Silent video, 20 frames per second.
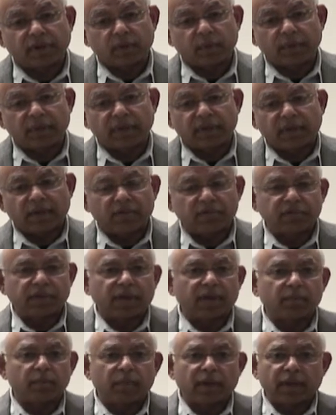I have done my
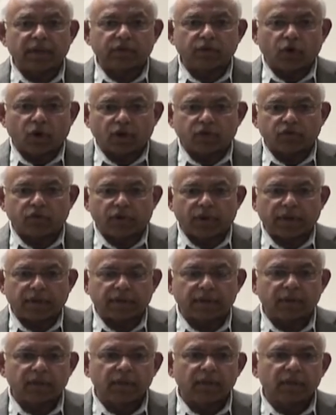doctorate
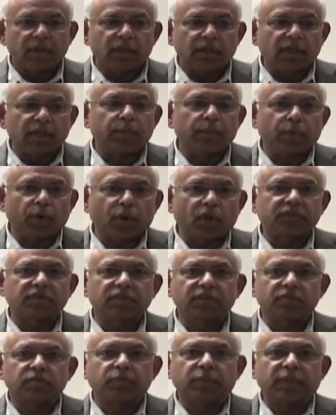in
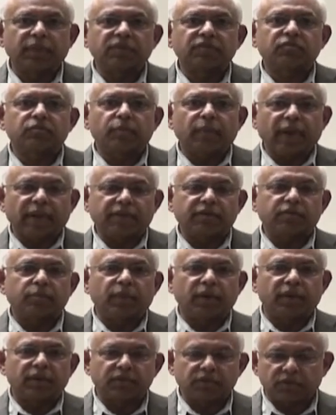process-based management
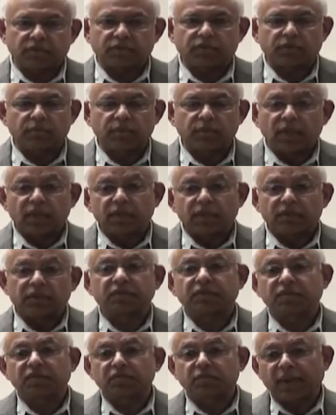system. This is my
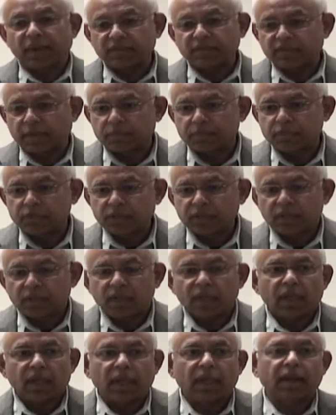subject, and
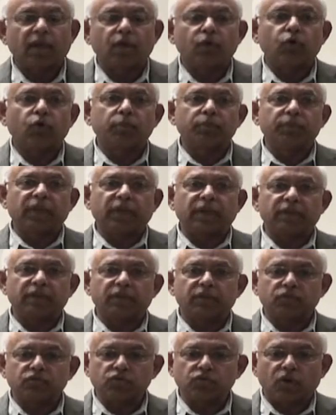I hope that this
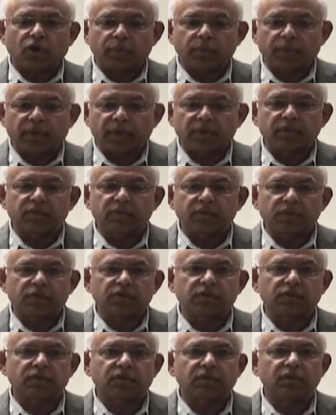short presentation
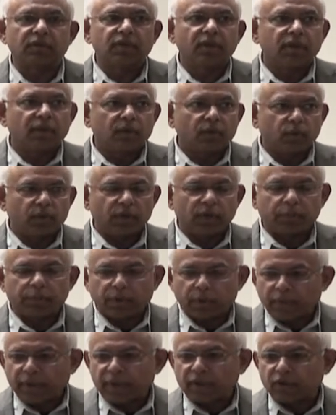will prepare
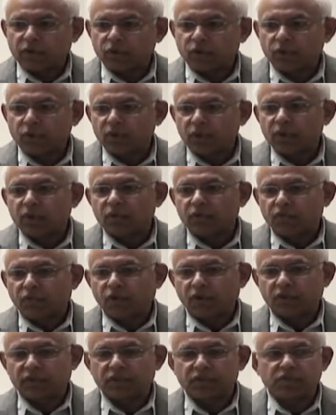you for the
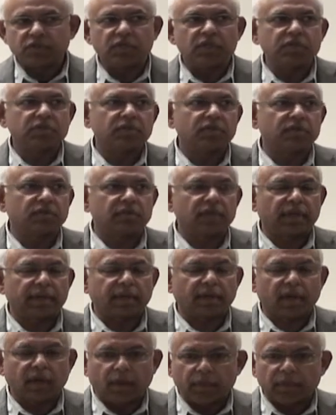changes that are
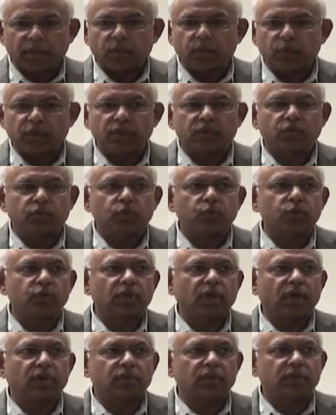coming with
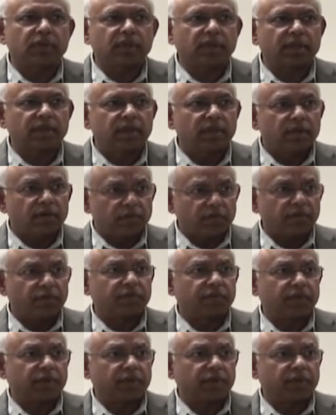2015.